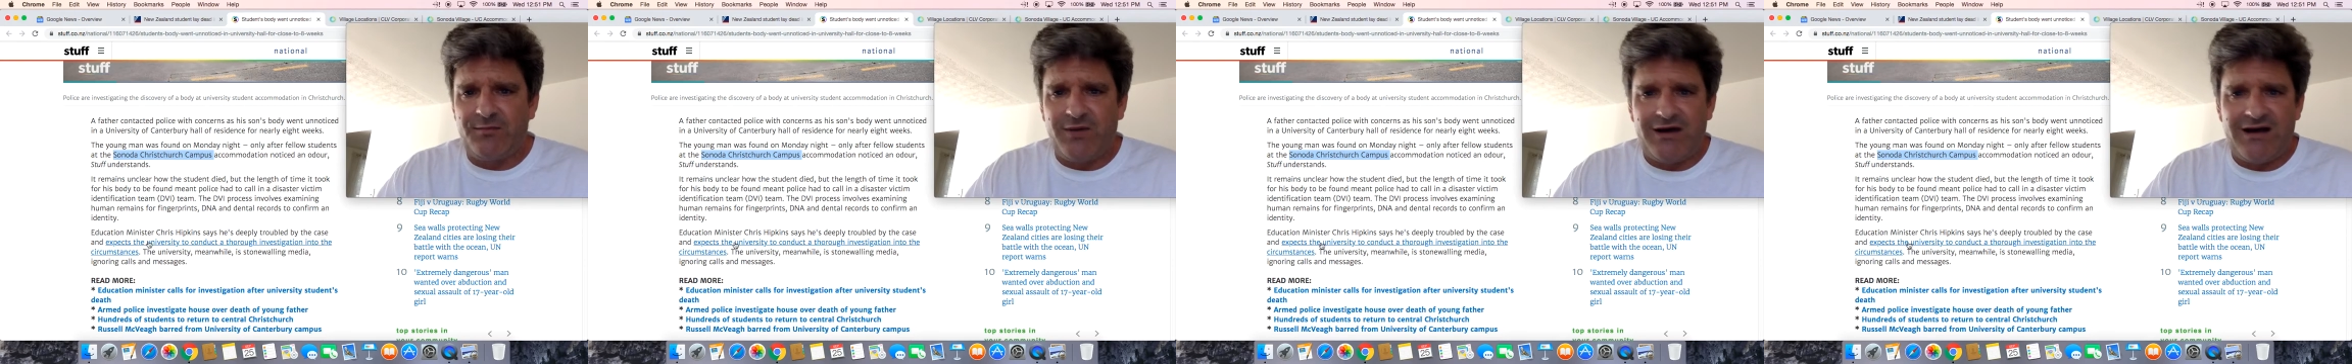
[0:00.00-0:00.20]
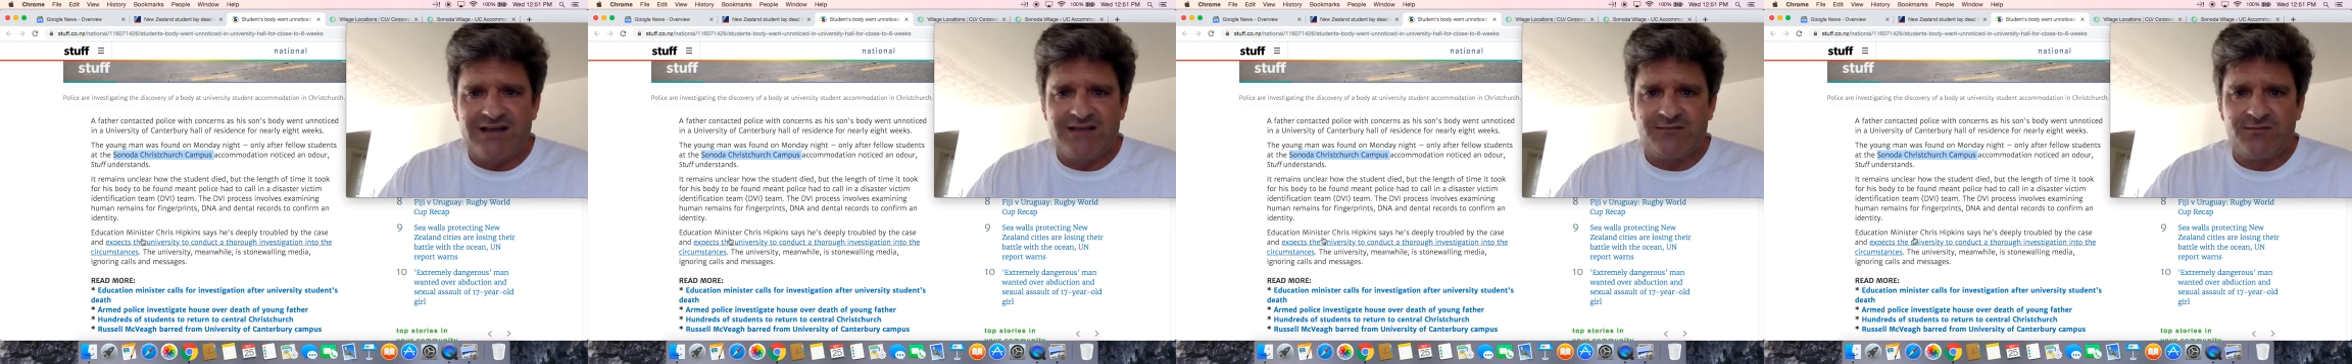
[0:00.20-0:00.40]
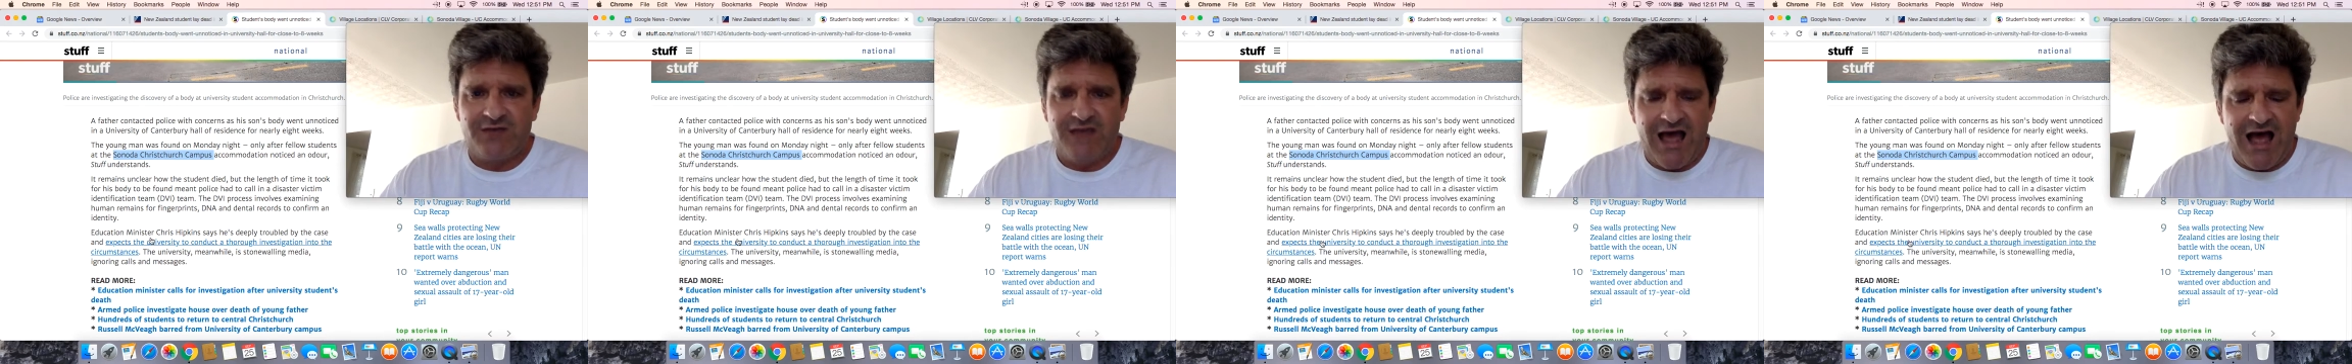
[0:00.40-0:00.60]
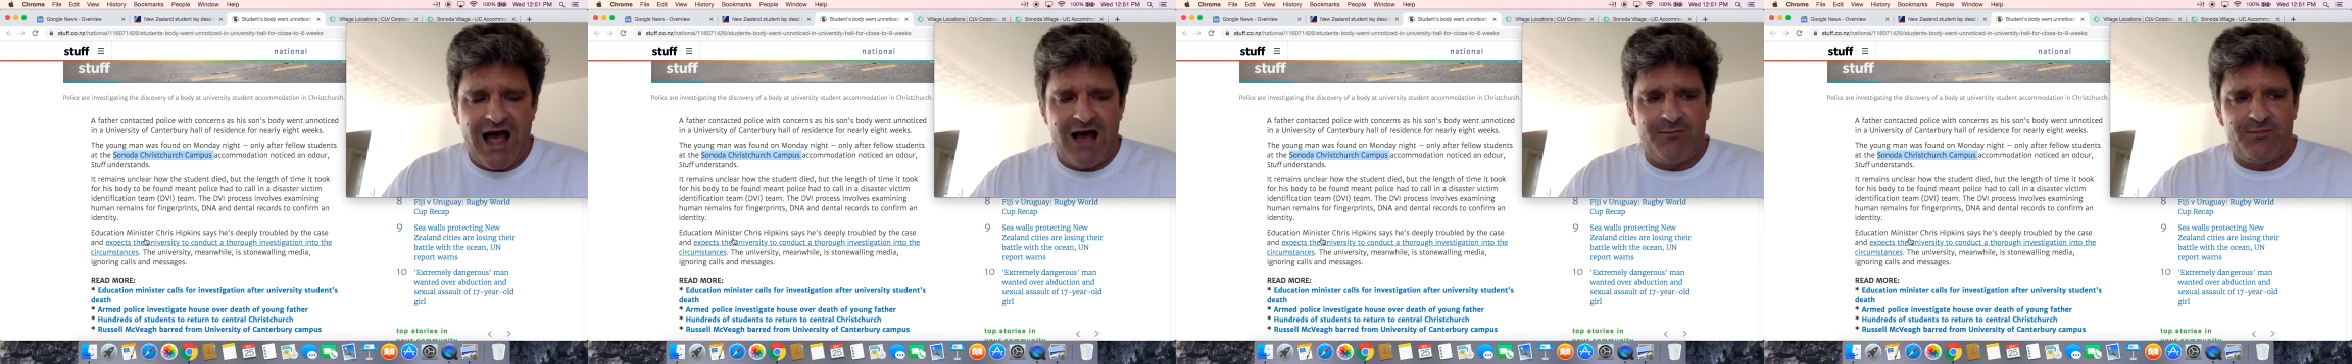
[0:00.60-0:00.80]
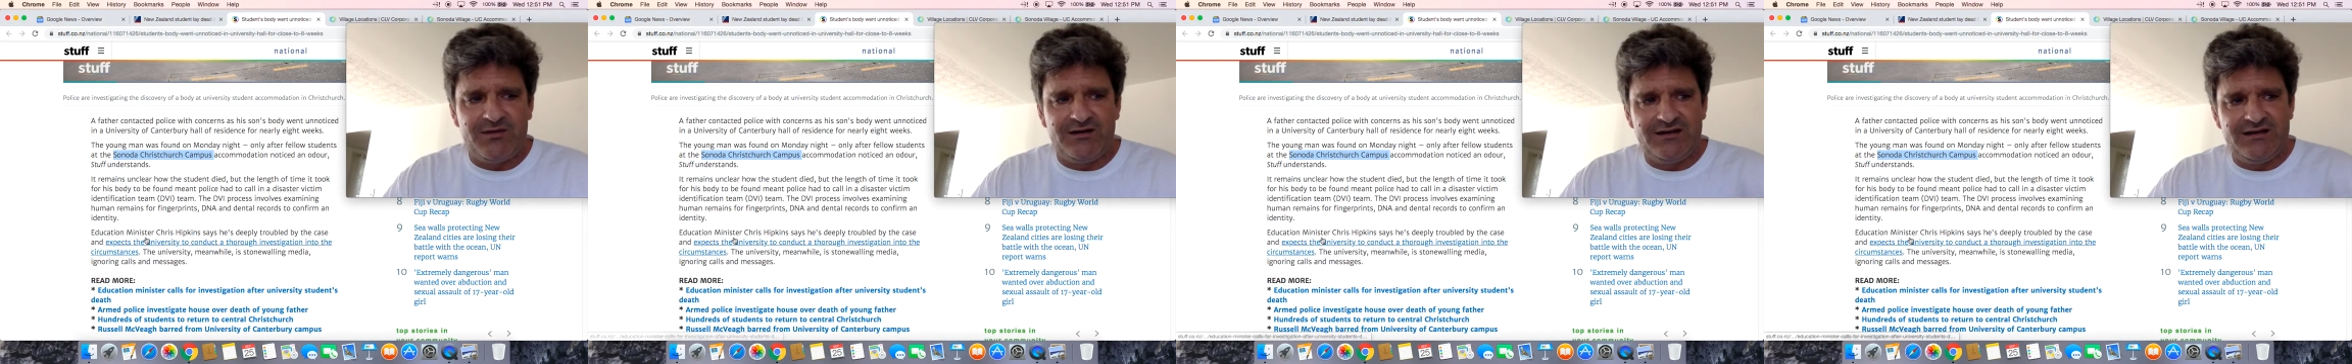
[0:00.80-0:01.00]
possibly
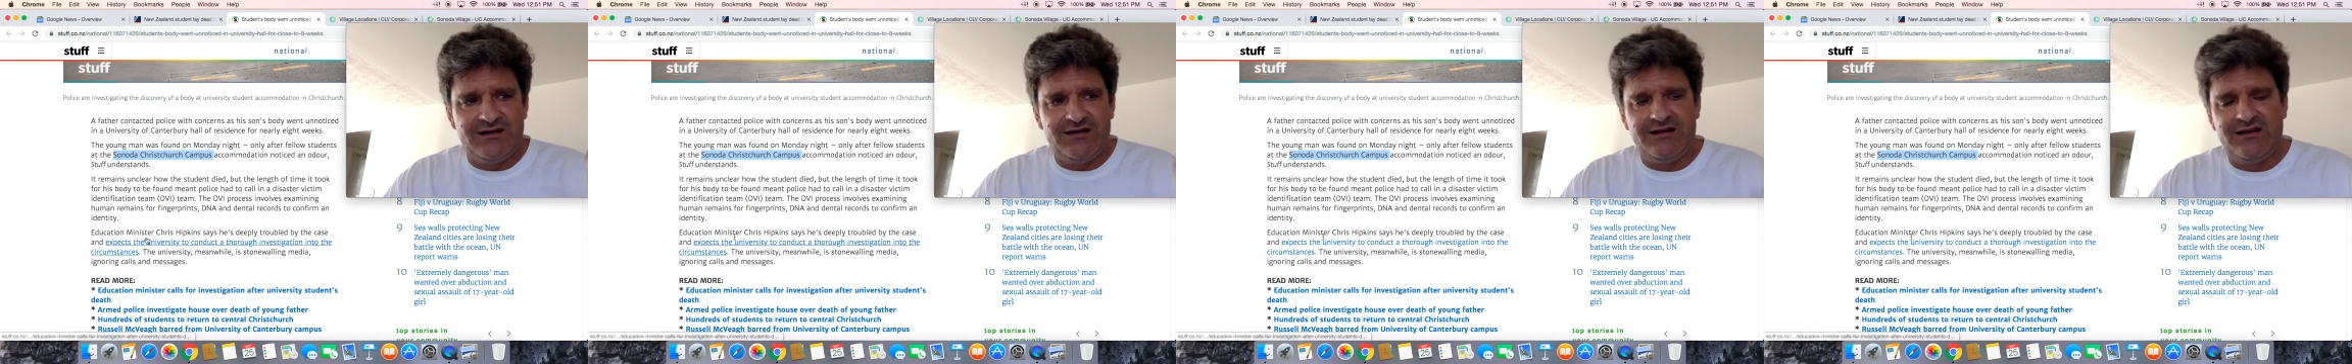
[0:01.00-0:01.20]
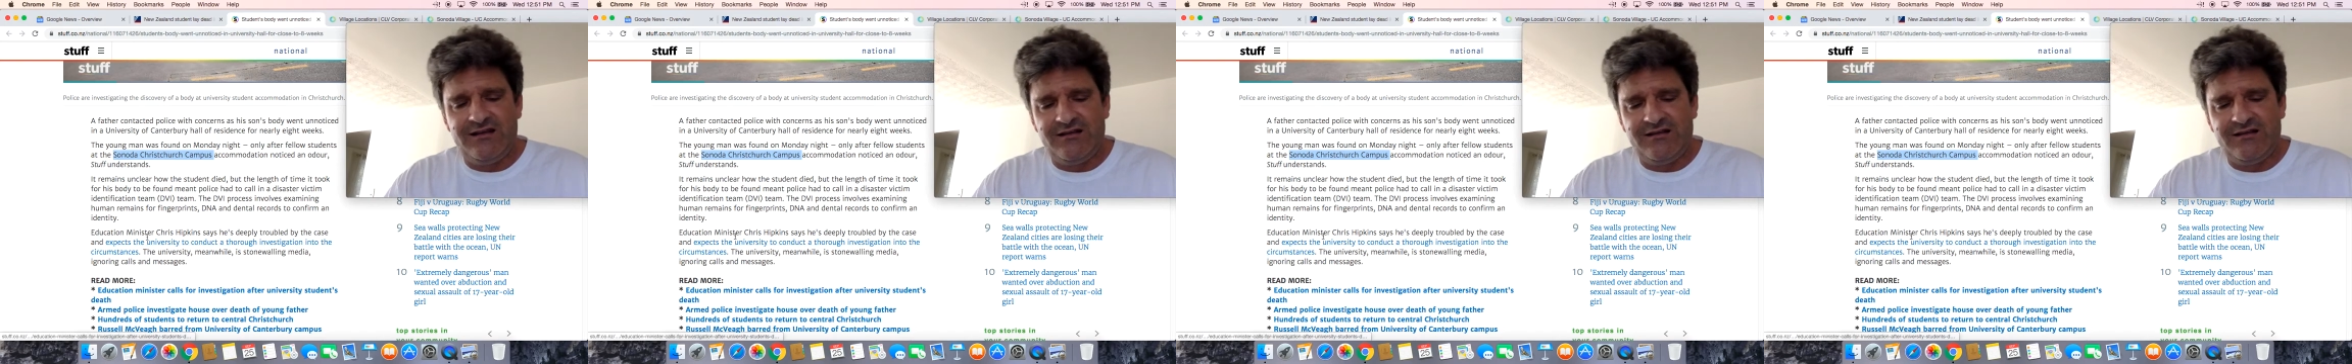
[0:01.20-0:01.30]
happen in,